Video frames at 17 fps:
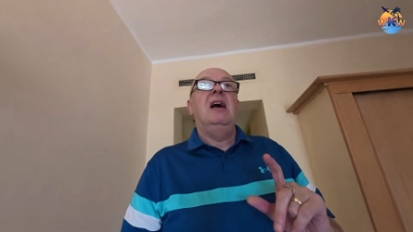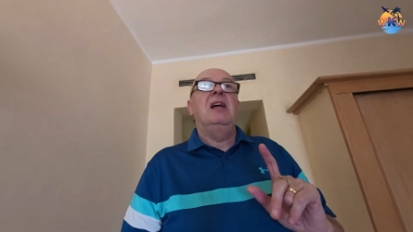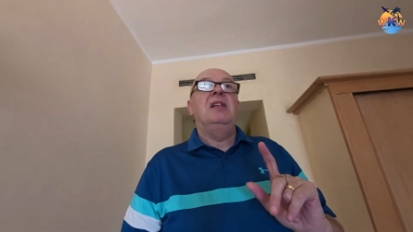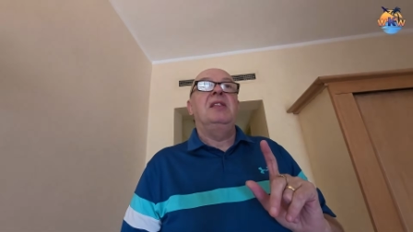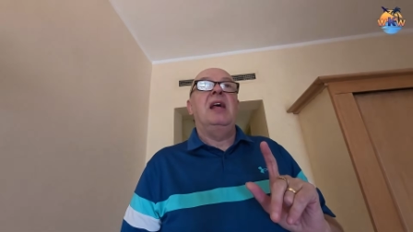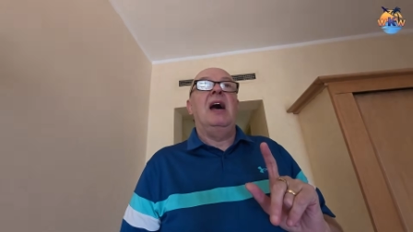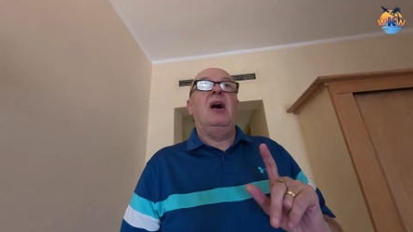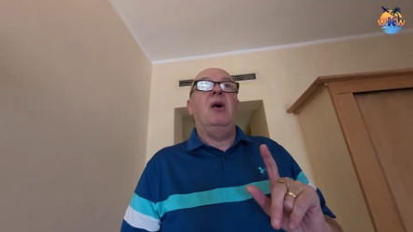
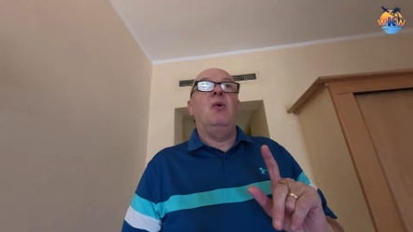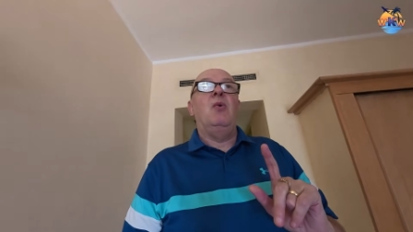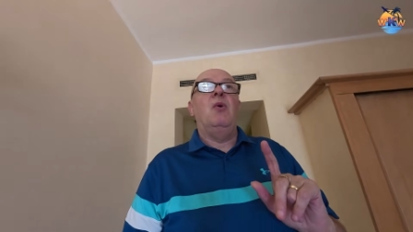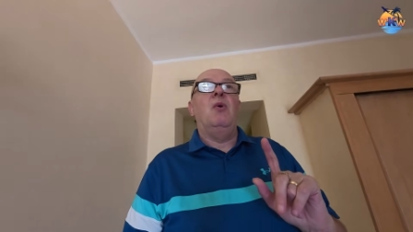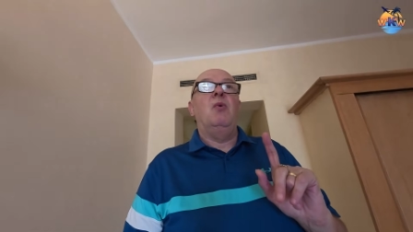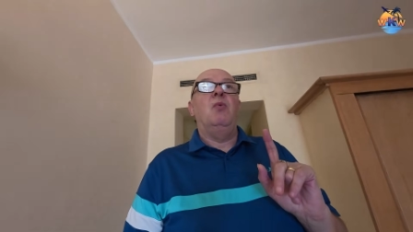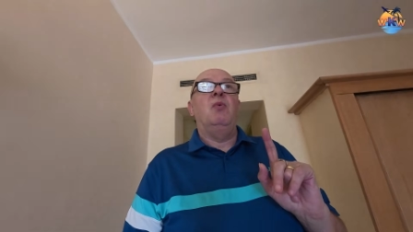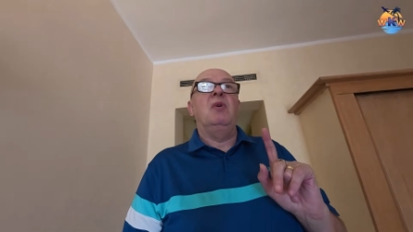Now
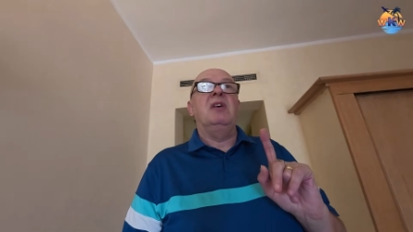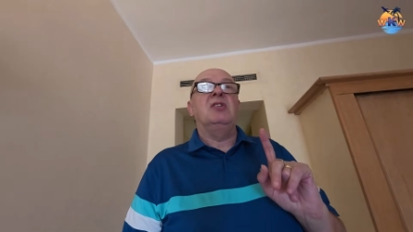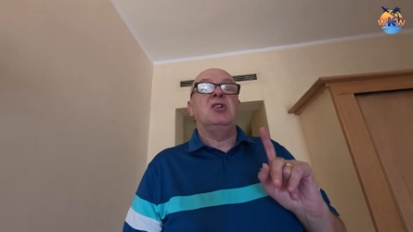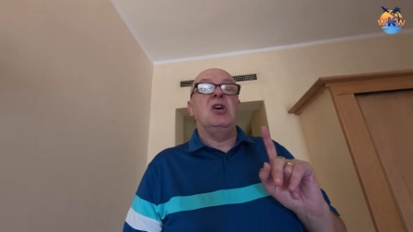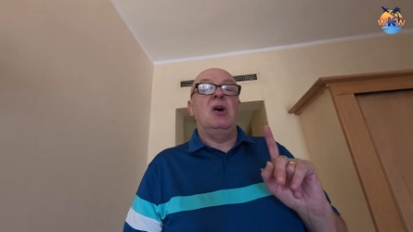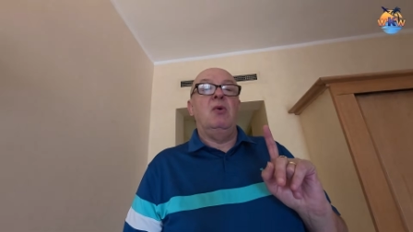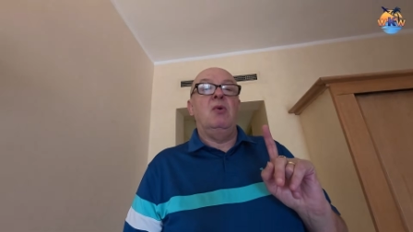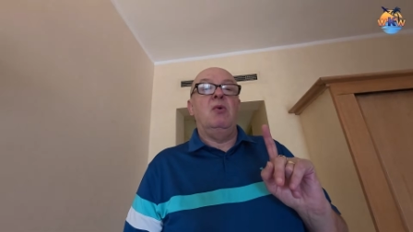we
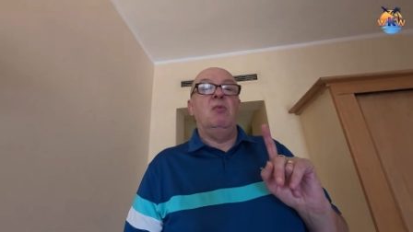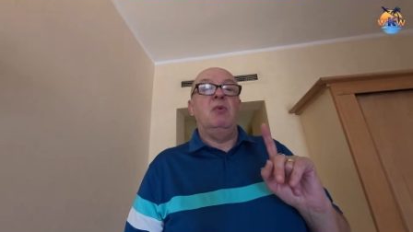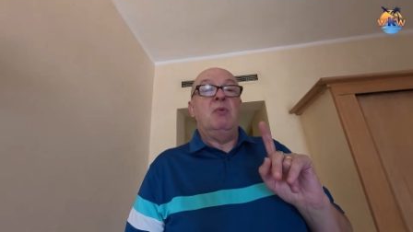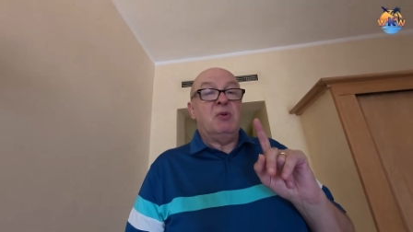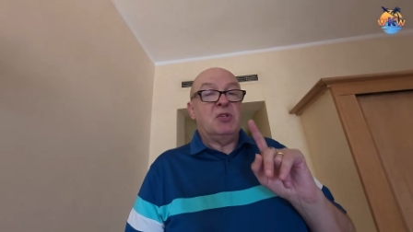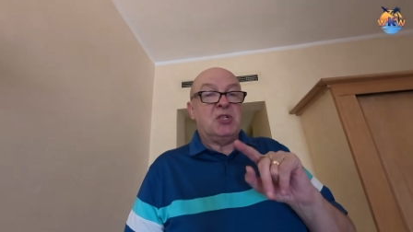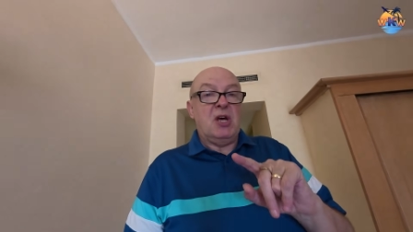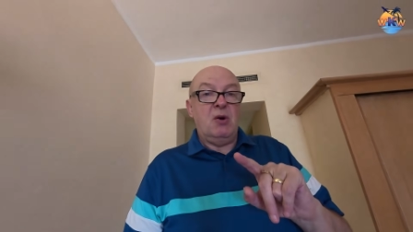
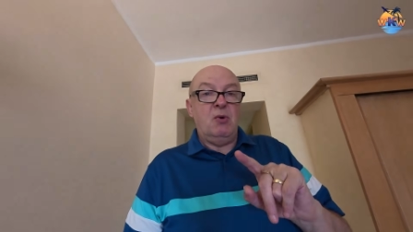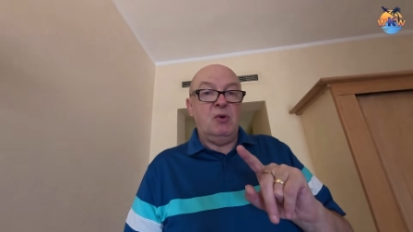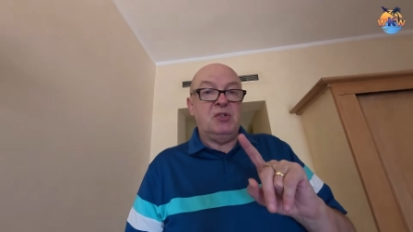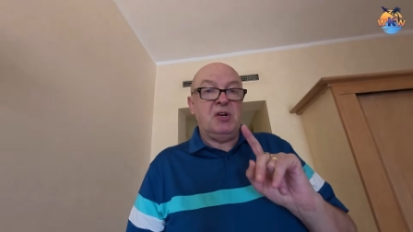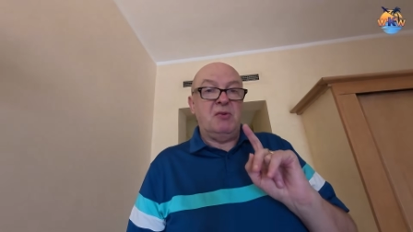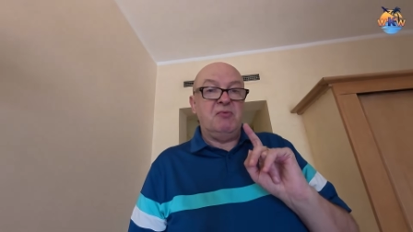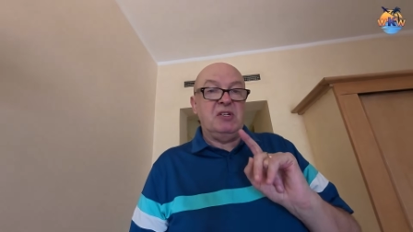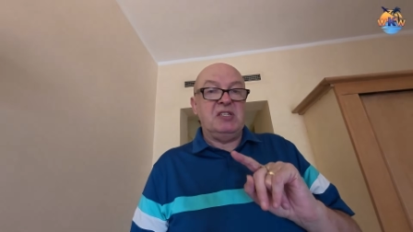were
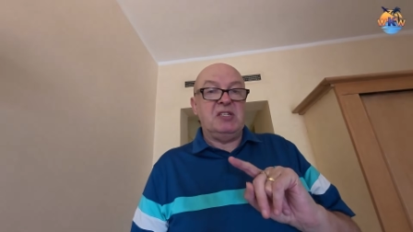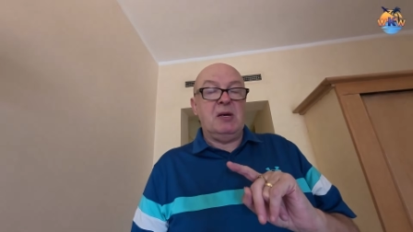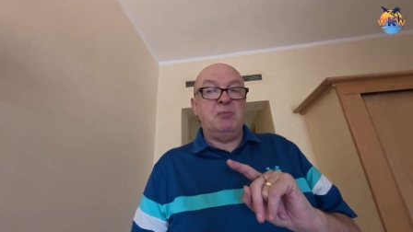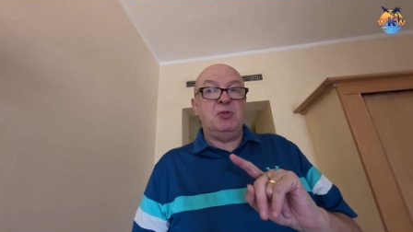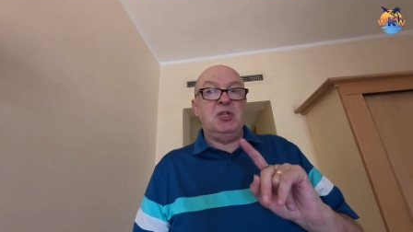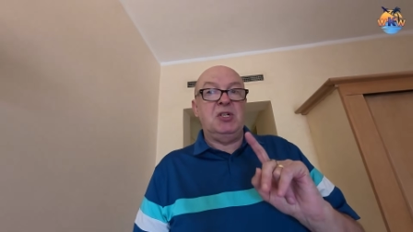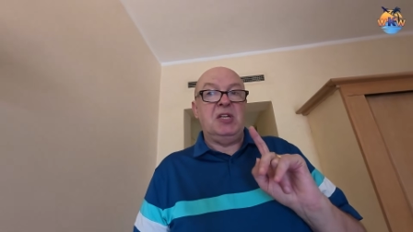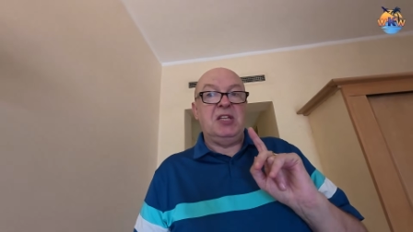told on
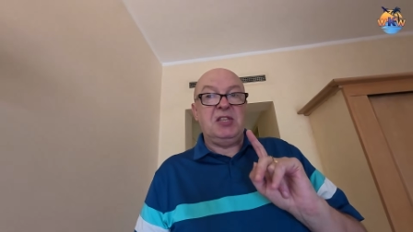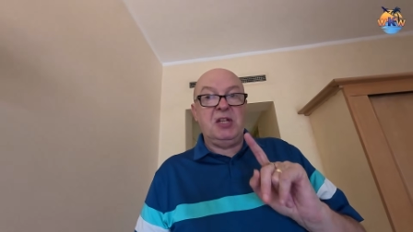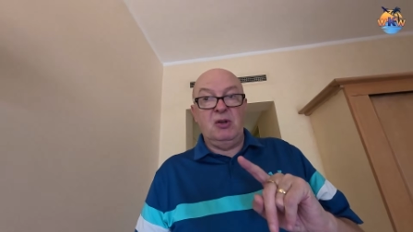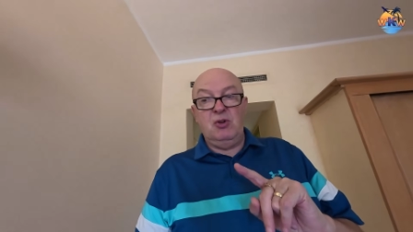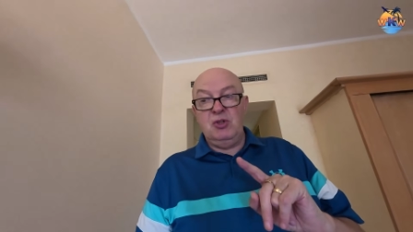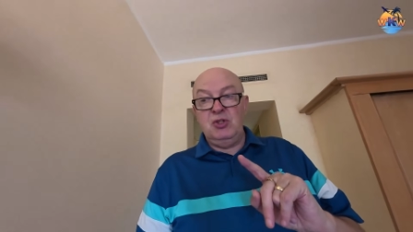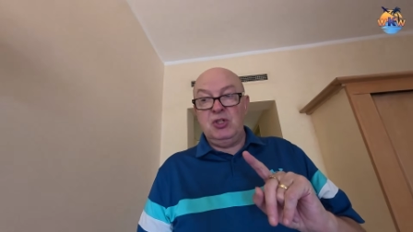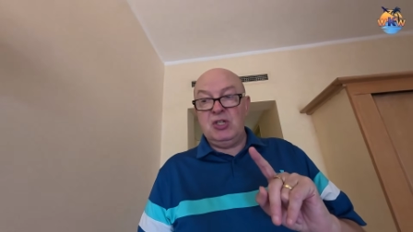reception that the
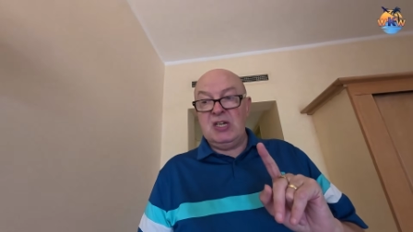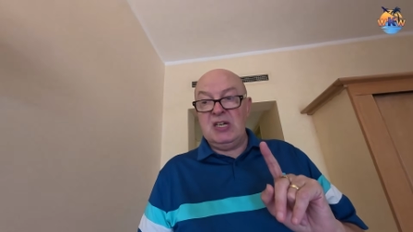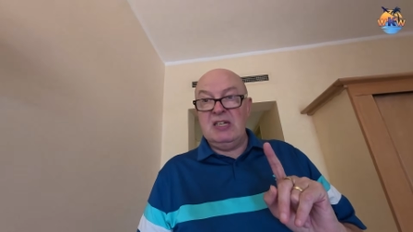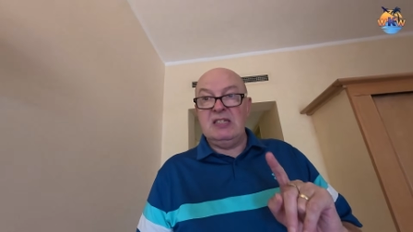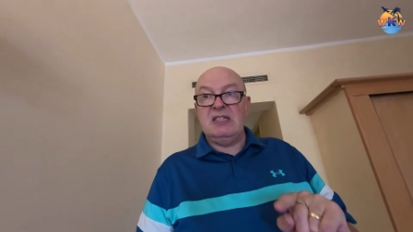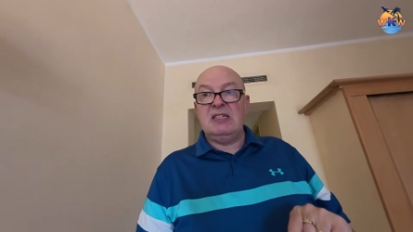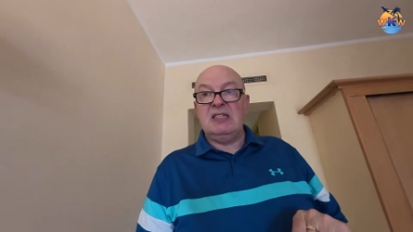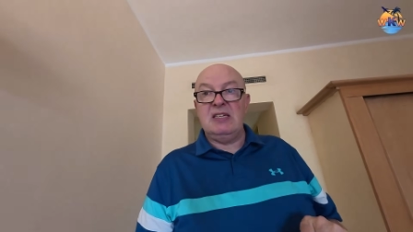lunch
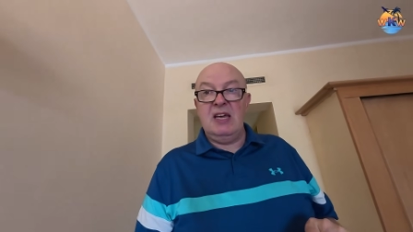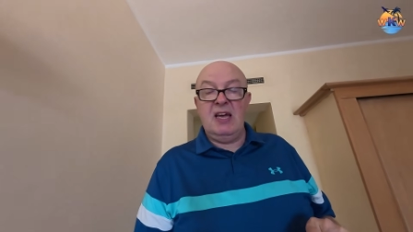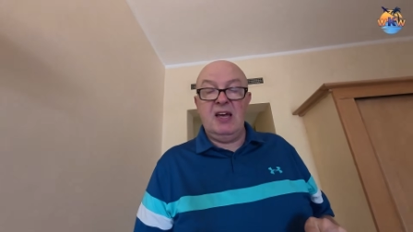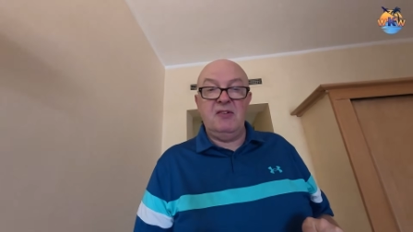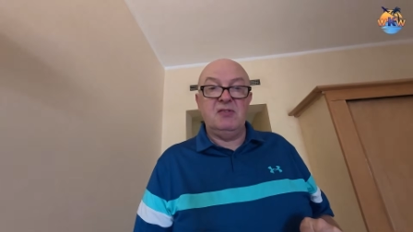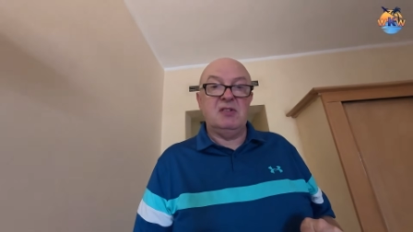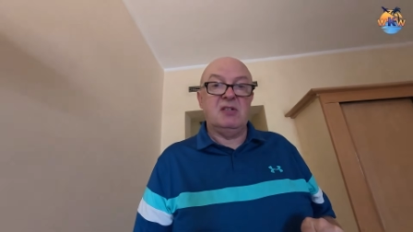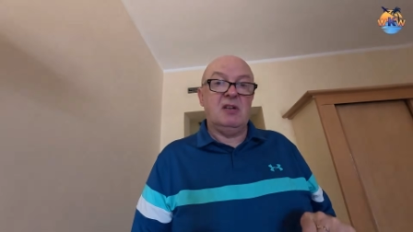is
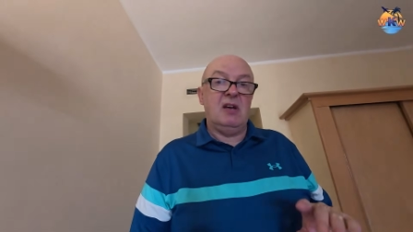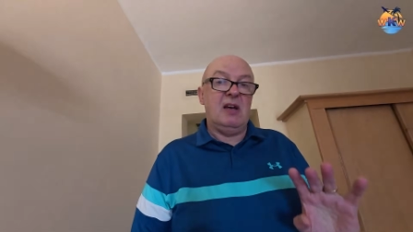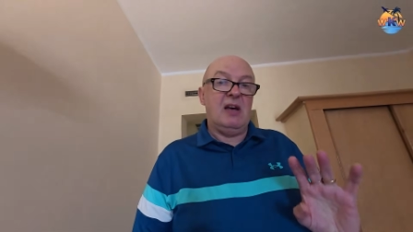served